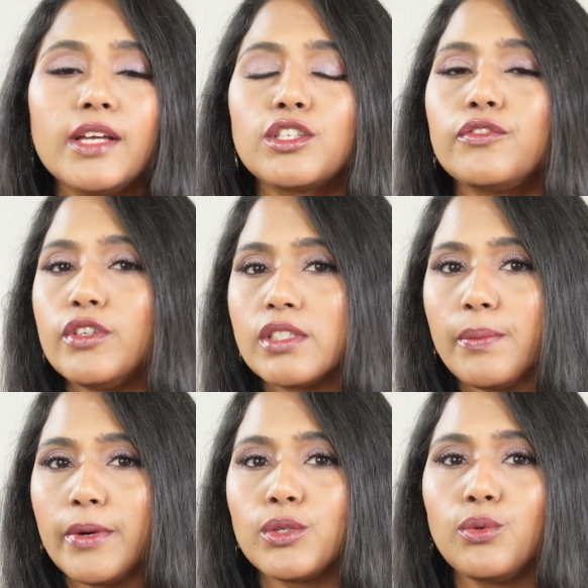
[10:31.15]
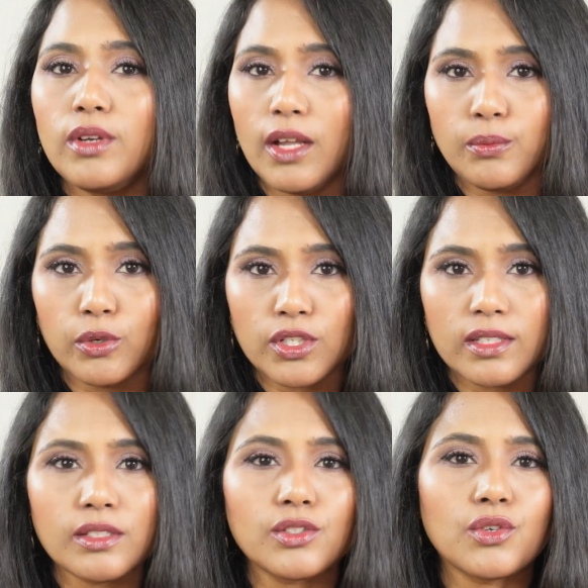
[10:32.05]
So if you're someone who love watching
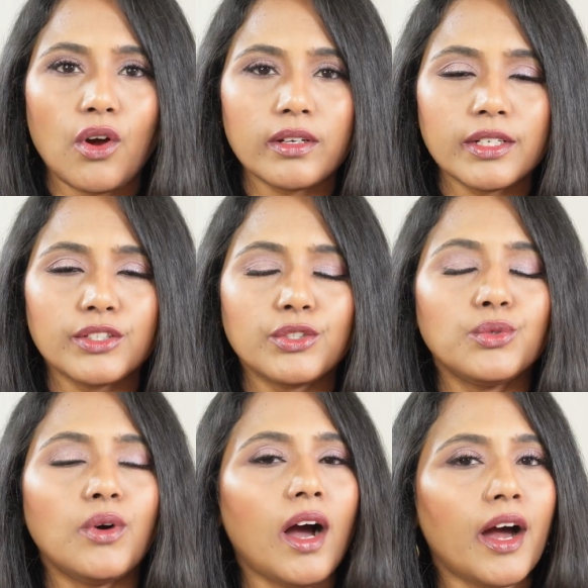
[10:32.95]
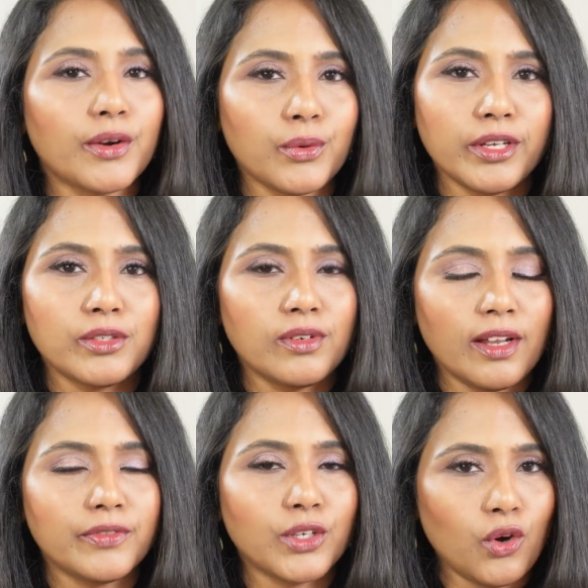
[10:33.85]
such content, you are going to
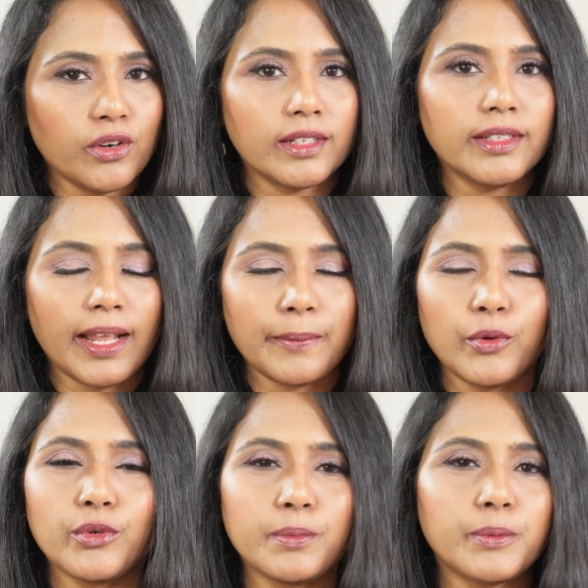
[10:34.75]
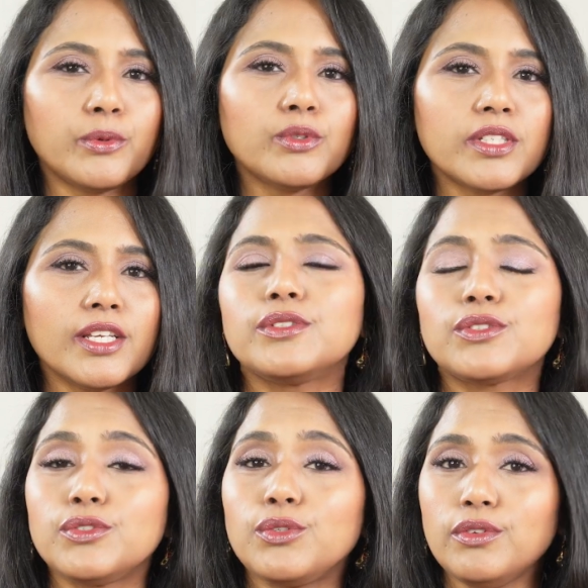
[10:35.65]
love the content that I'm going to be posting.
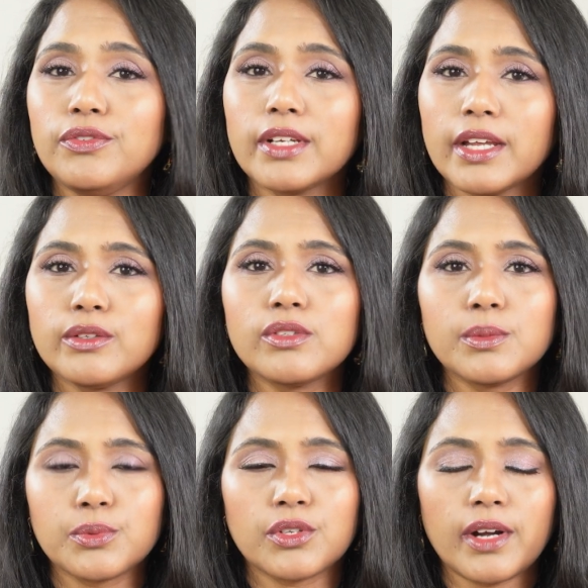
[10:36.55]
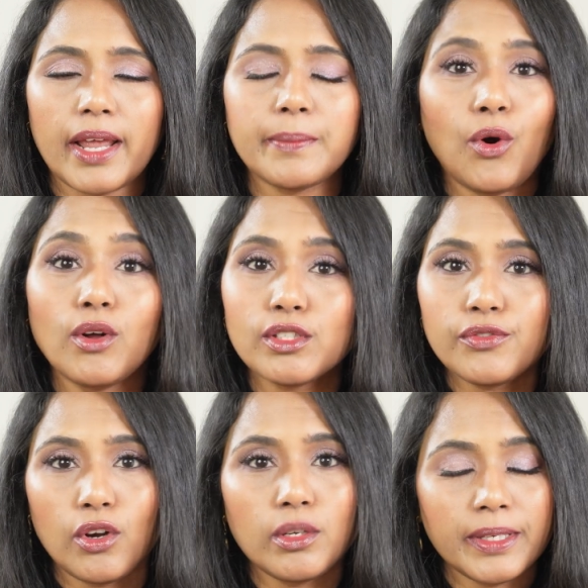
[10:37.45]
So don't forget to subscribe. Also
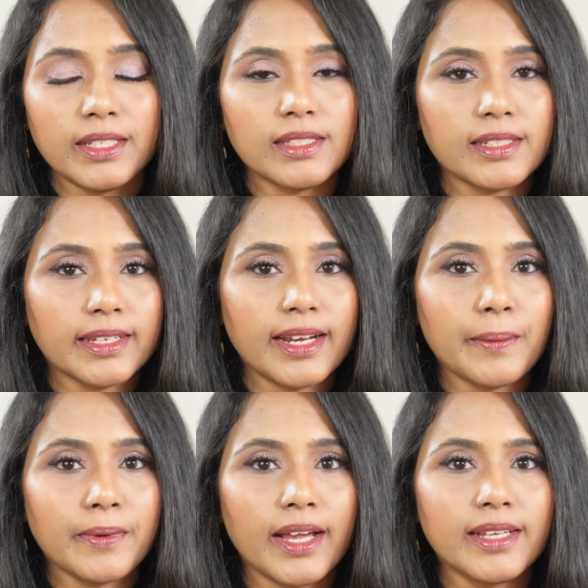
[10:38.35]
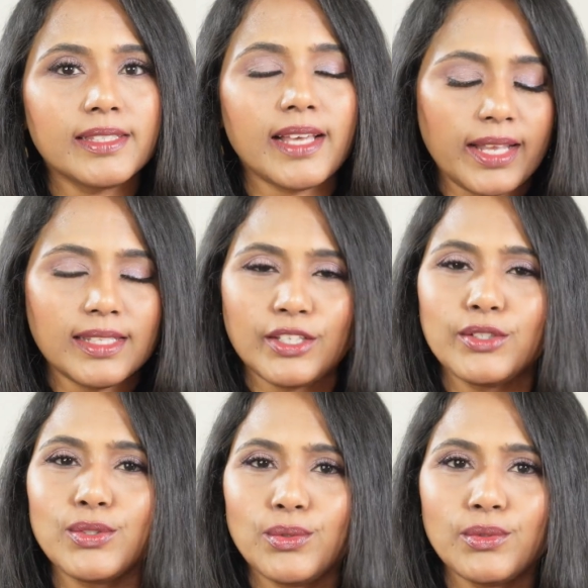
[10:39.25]
follow me on Instagram, guys. I'll see
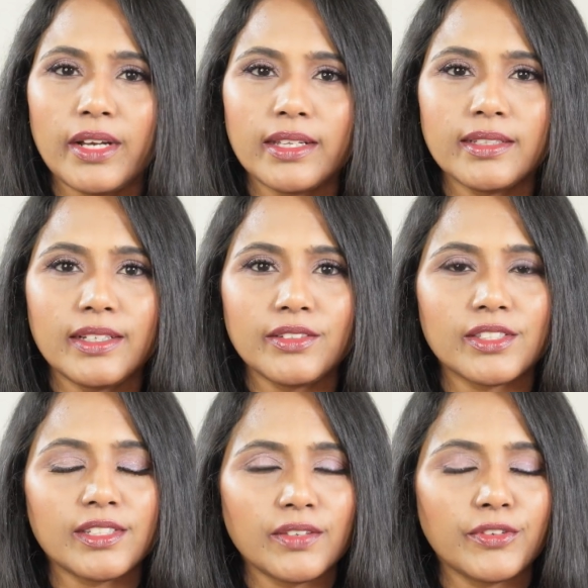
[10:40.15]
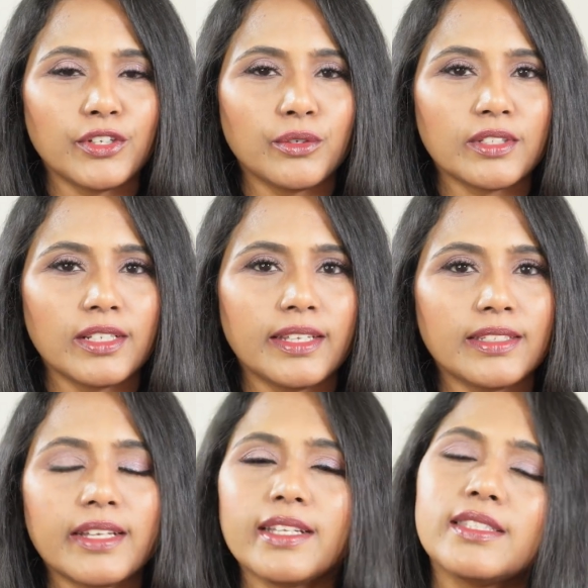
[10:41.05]
you soon in another interesting video. Till then,
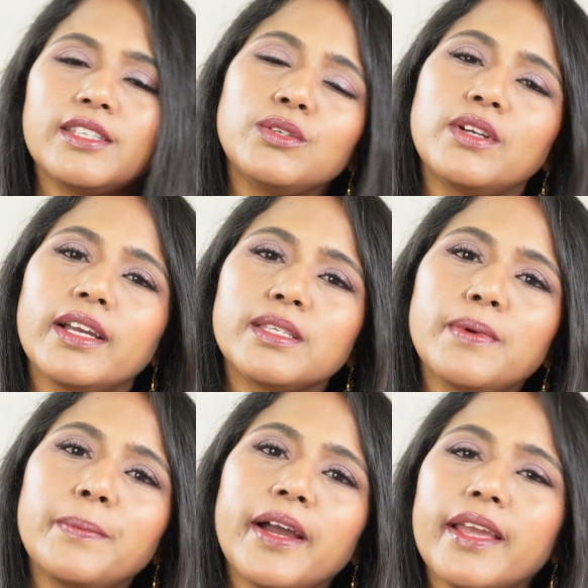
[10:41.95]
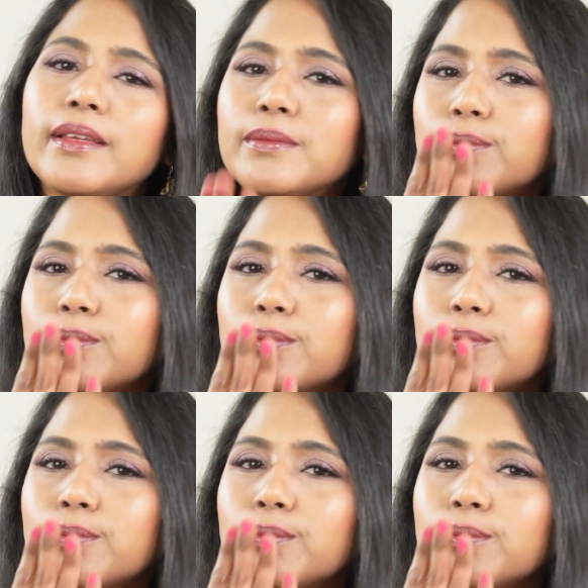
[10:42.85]
tata, see you guys. Bye bye.